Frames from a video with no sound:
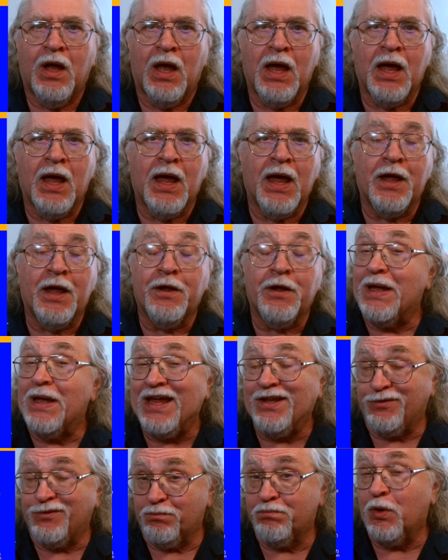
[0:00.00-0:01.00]

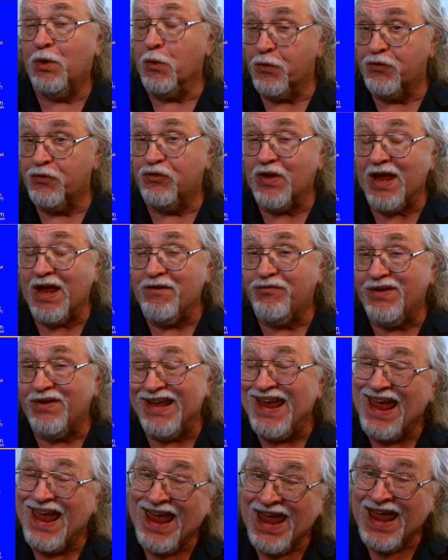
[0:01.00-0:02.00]
at both
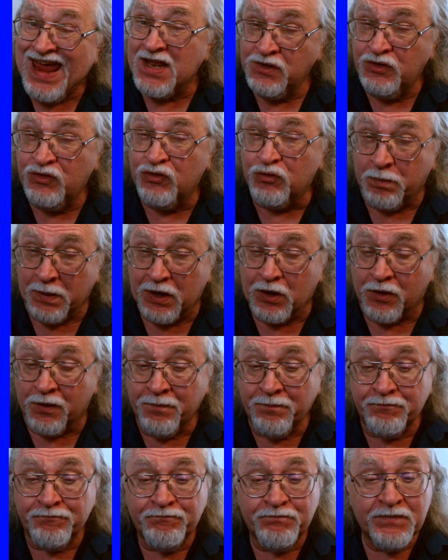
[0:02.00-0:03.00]
safety and spear.